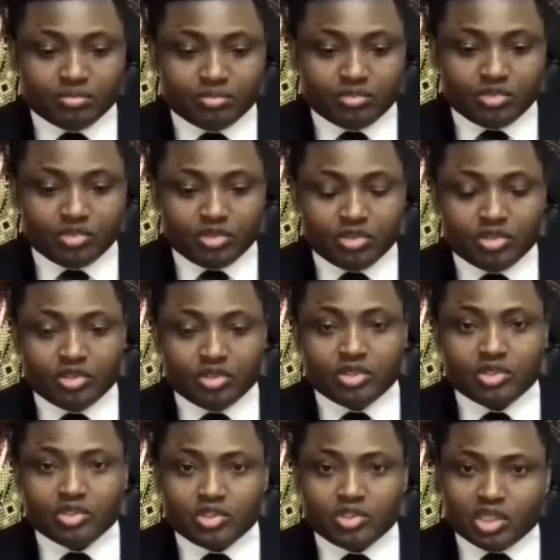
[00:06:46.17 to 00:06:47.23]
20
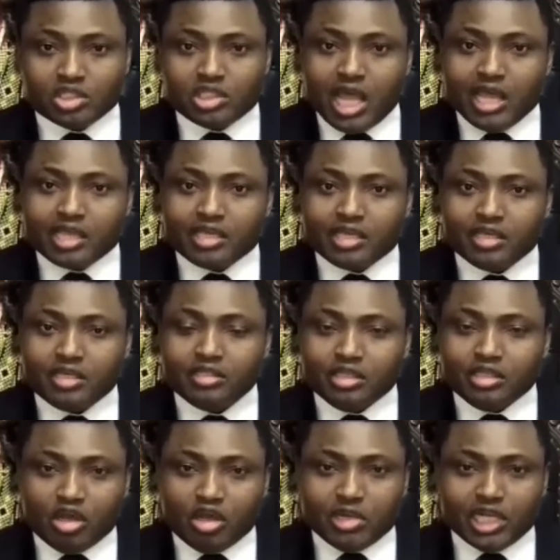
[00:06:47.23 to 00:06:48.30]
million people sit at
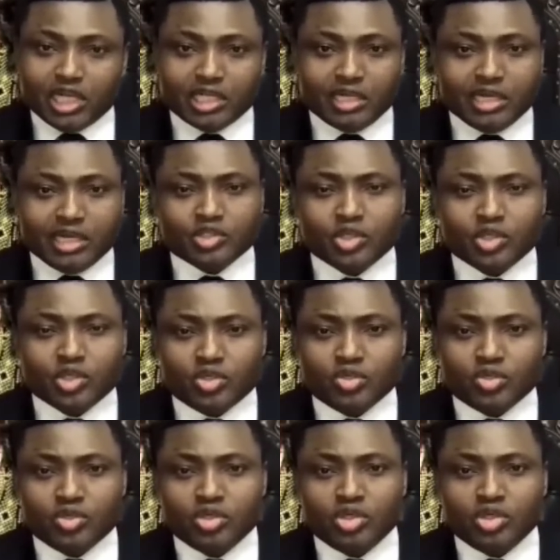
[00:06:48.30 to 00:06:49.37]
home. They decided
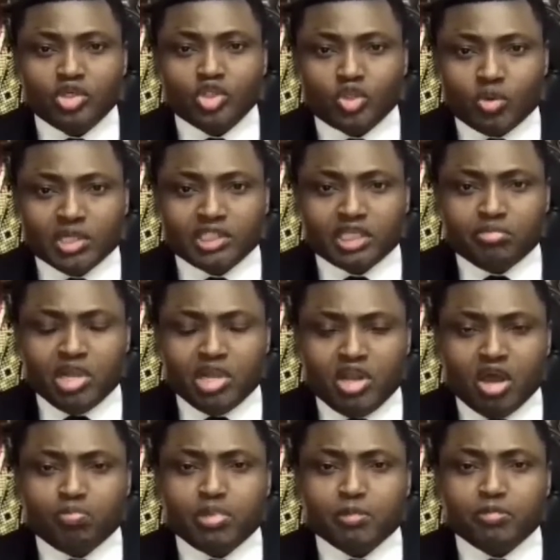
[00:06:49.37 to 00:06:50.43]
not to participate.
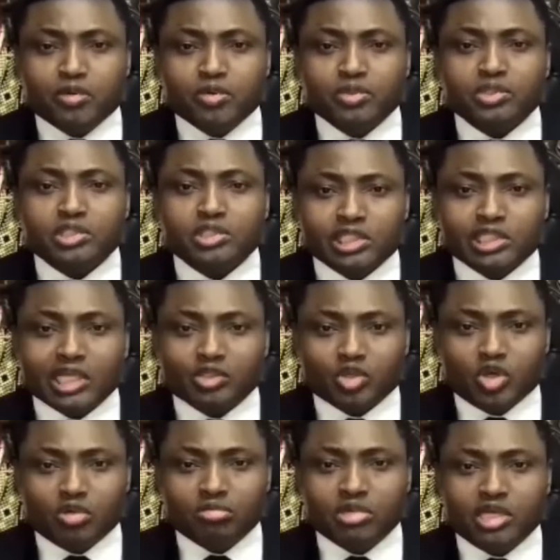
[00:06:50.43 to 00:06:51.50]
So what you saw in
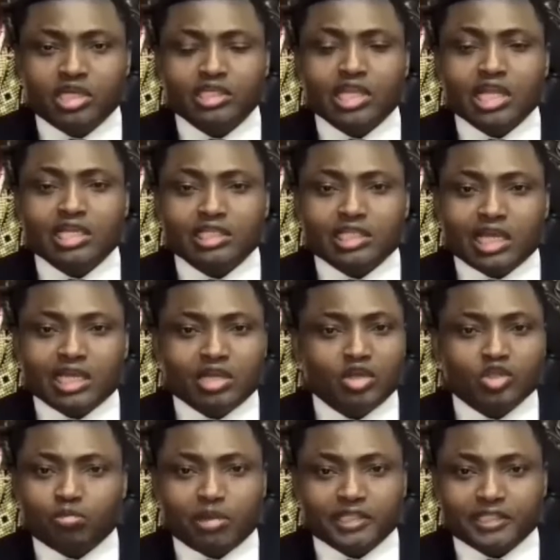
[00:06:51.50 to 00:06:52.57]
Biafra Street was just
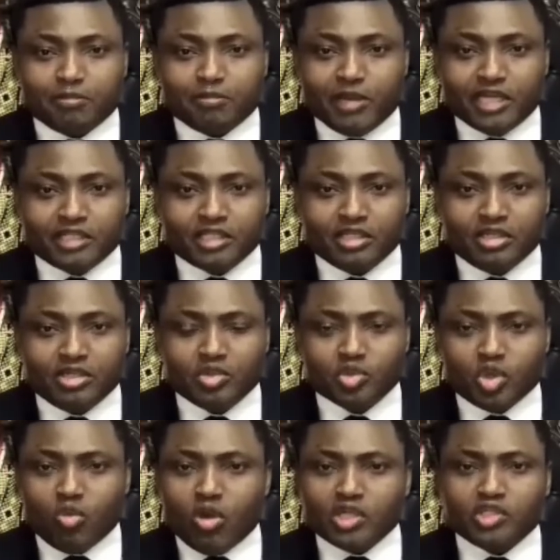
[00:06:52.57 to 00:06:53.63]
about 4 million people
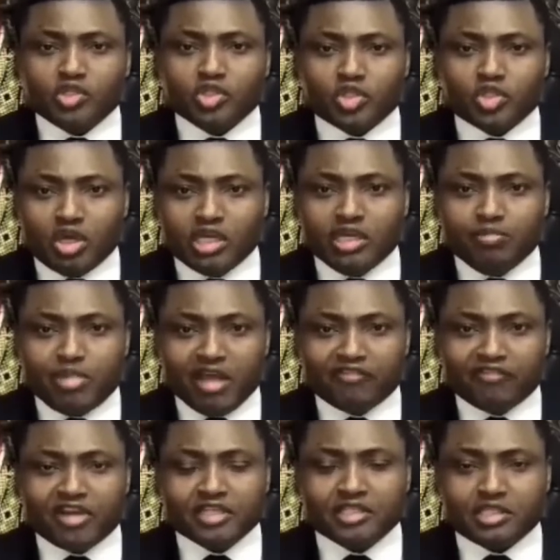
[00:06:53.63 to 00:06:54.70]
running and
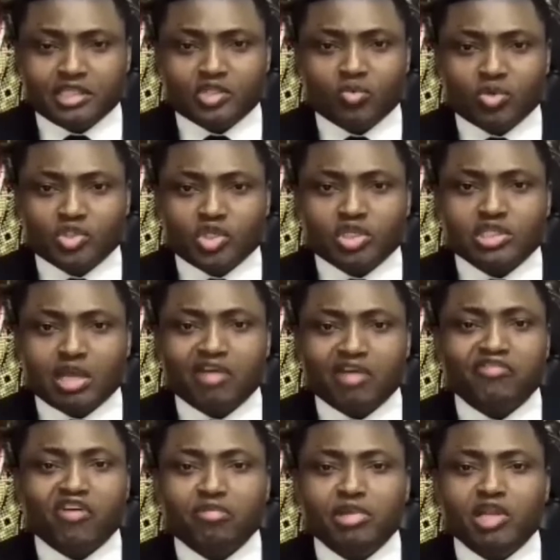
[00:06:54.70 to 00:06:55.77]
hiding here and there
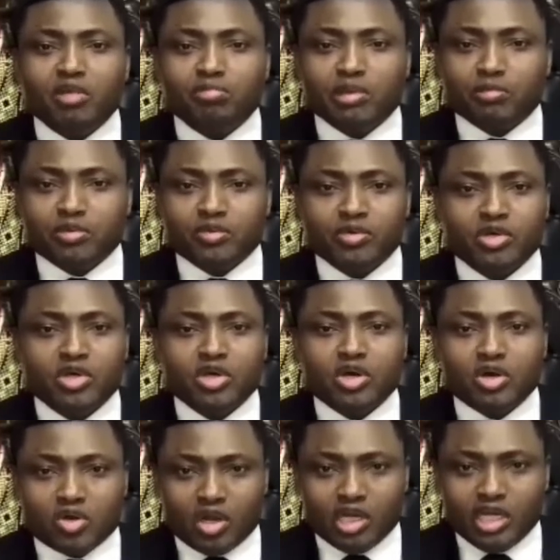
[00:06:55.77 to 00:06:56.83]
to validate Nigeria.
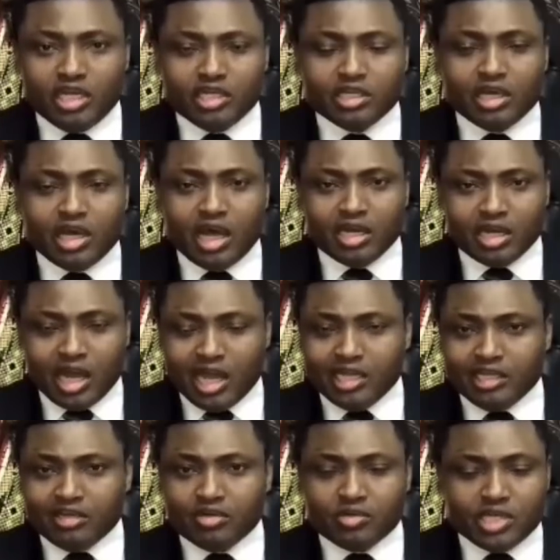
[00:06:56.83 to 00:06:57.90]
It is more
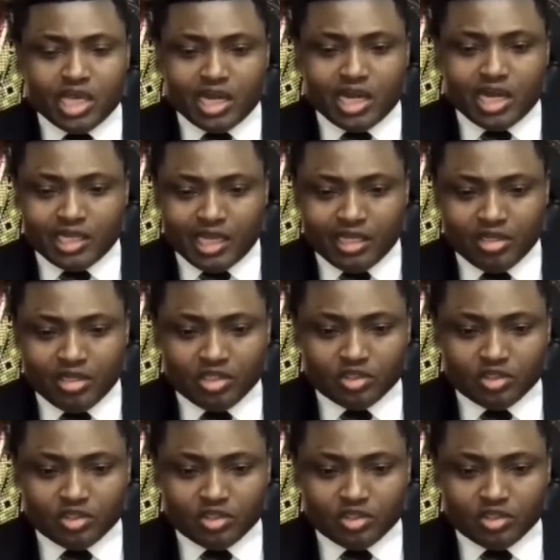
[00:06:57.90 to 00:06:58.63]
than a pass mark.